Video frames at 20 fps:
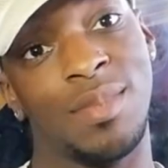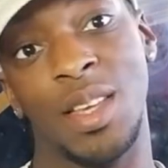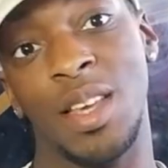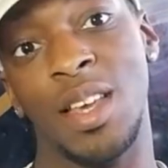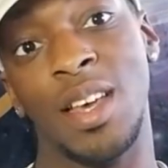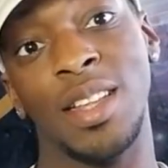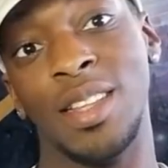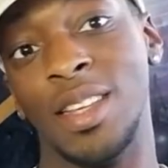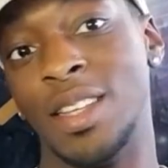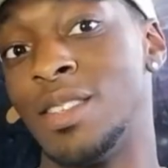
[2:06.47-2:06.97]

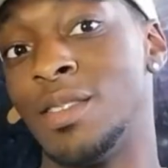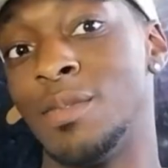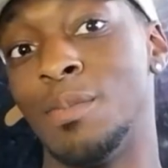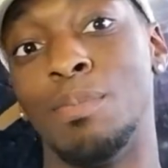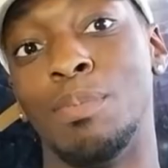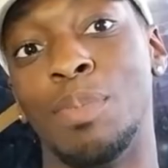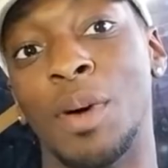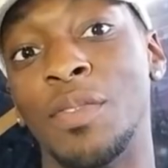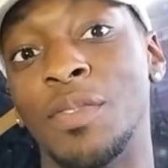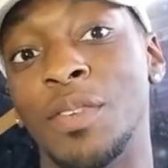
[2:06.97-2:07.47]
EA need to
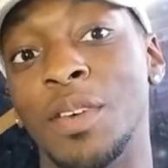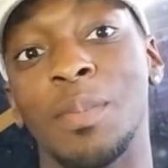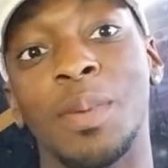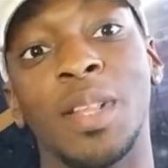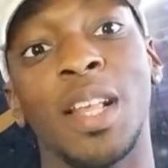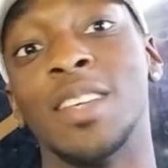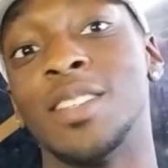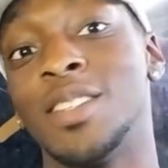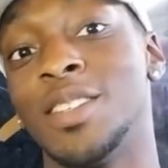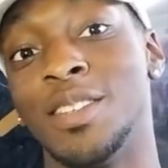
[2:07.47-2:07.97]
buff it, but
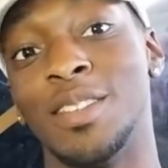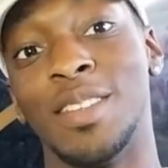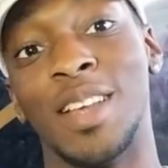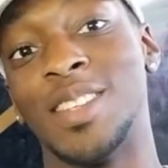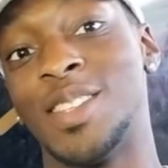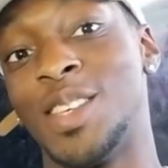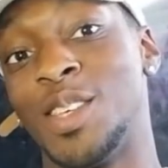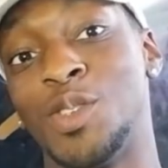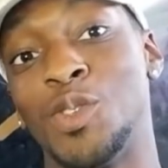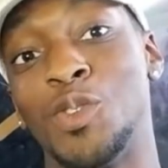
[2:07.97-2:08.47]
that's
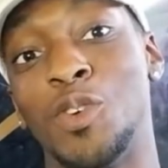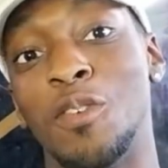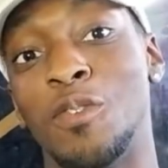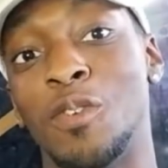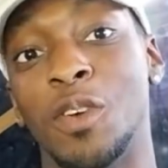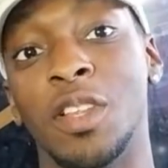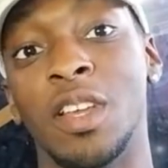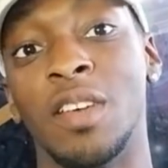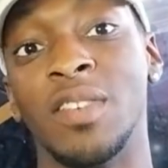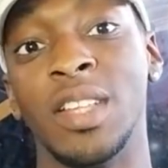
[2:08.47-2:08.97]
a story
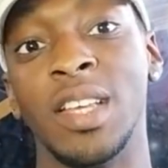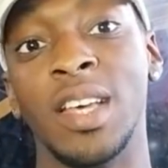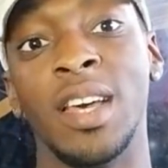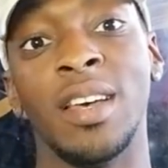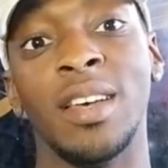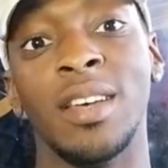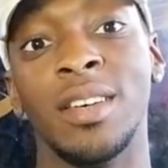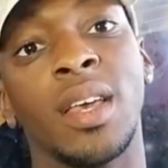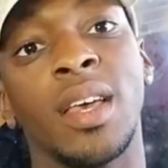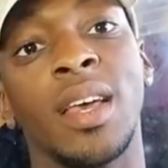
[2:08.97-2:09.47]
for another day.
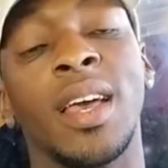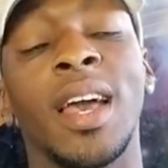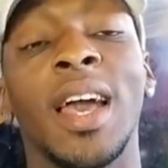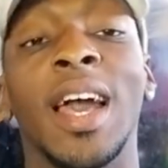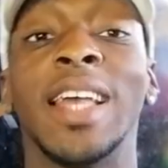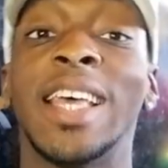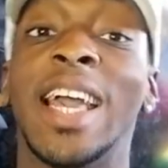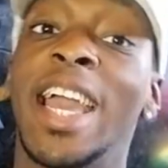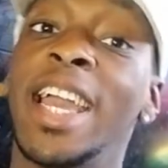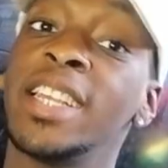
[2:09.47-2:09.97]

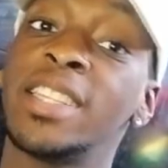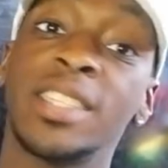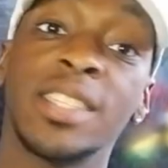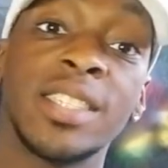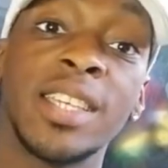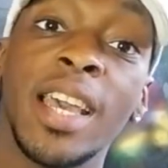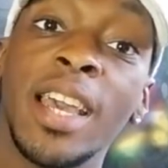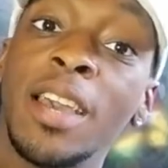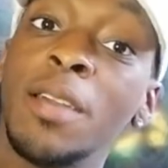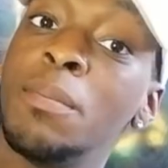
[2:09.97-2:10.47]
And I hate to
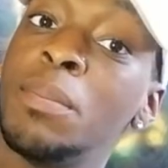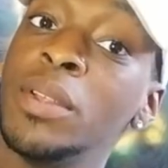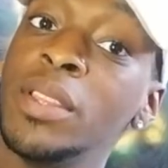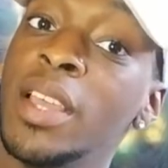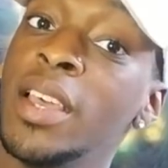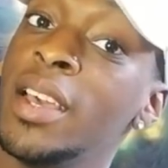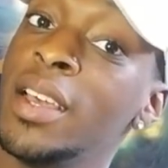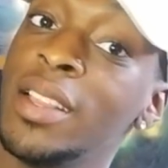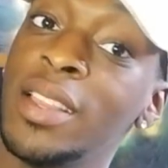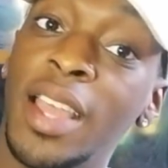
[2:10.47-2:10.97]
say it, but
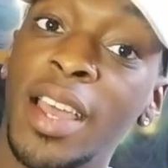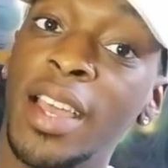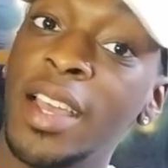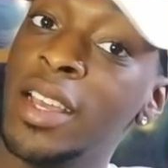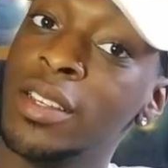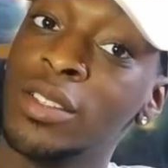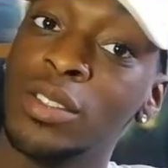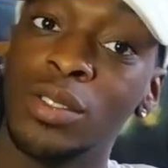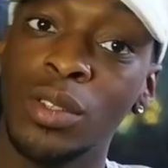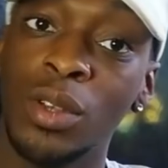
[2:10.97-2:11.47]
there
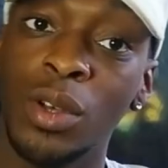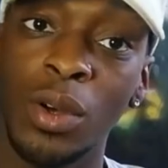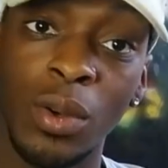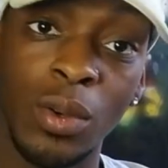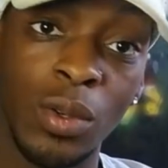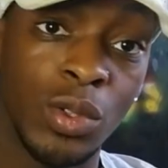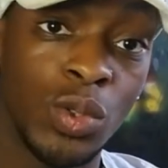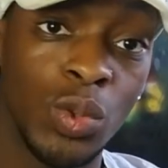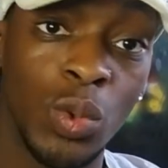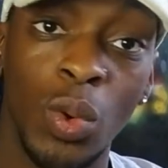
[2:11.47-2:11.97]
is
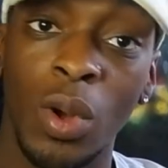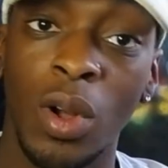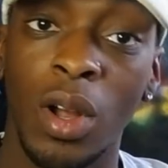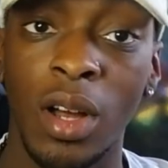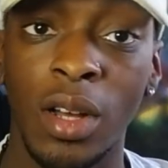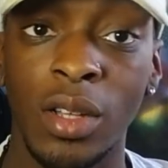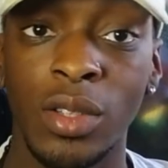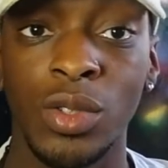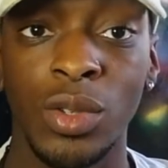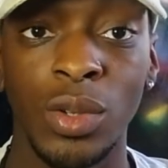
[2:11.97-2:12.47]
no
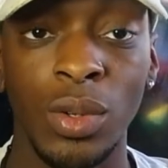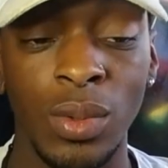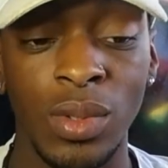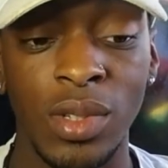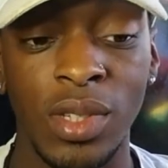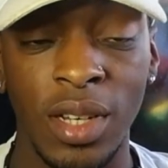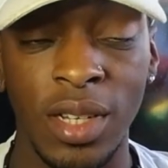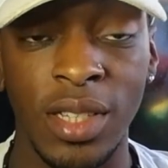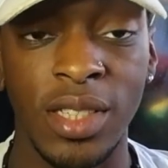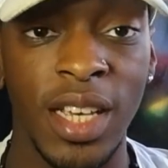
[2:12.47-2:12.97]
shortcut to
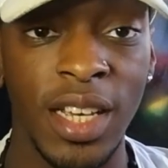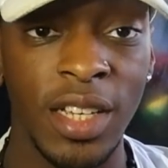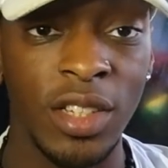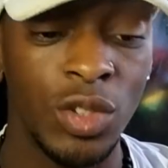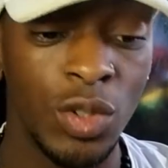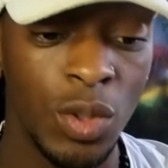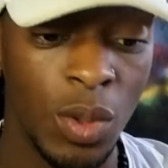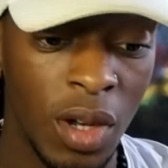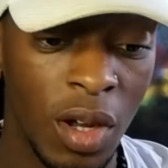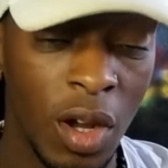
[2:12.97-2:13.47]
success.
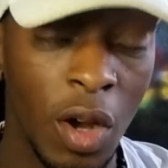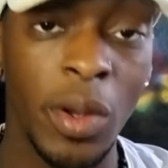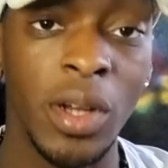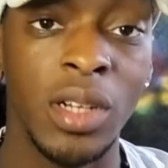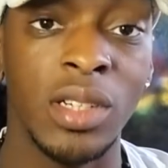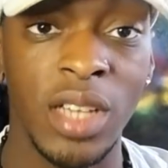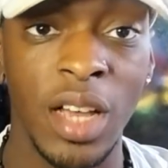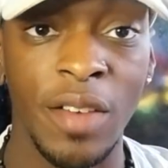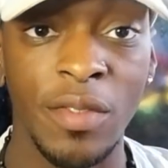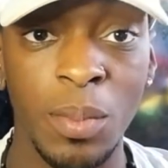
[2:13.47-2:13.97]
You are
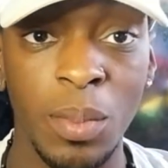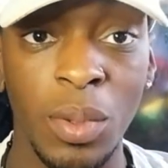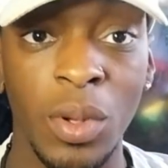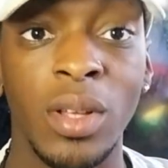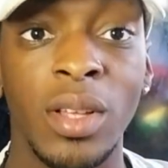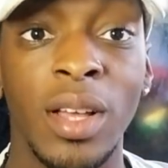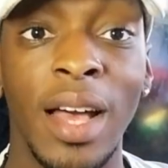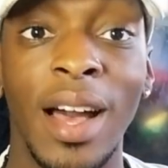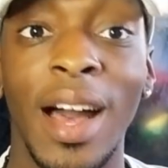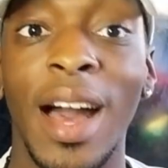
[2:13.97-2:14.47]
going to have to put
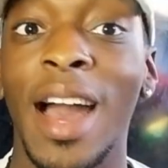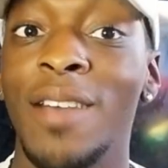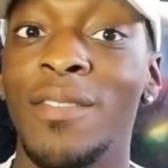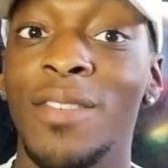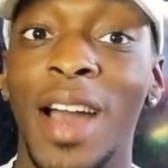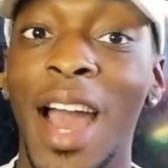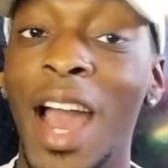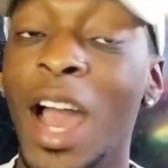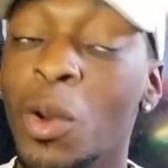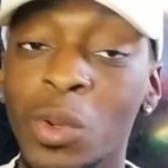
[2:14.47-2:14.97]
either
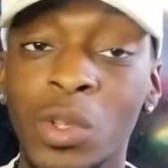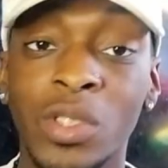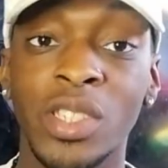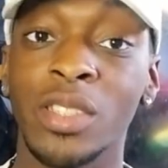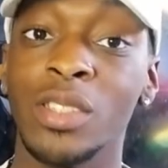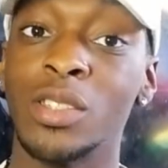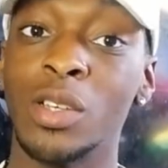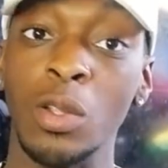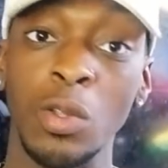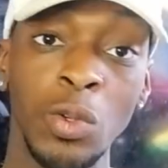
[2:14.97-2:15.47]
hours
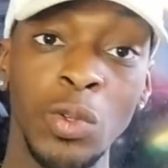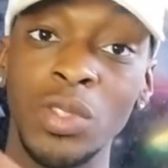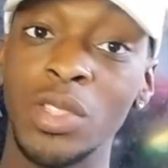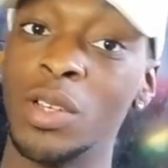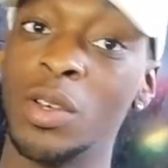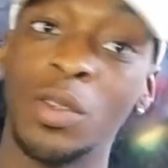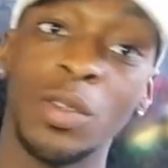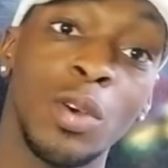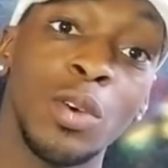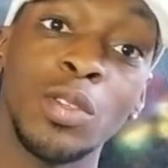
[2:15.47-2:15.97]
into
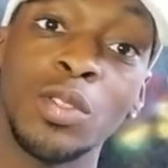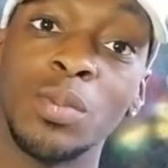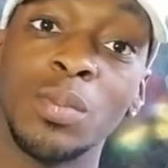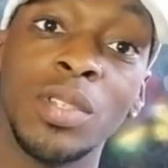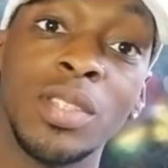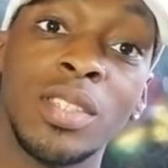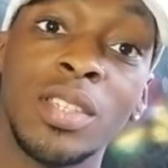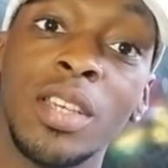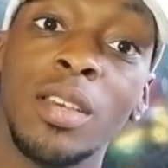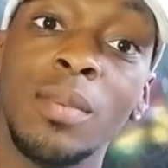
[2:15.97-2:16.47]
losing on
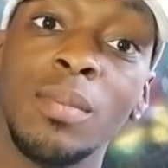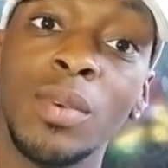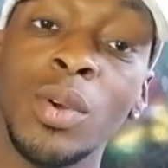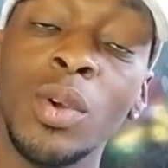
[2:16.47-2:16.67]
Ultimate Team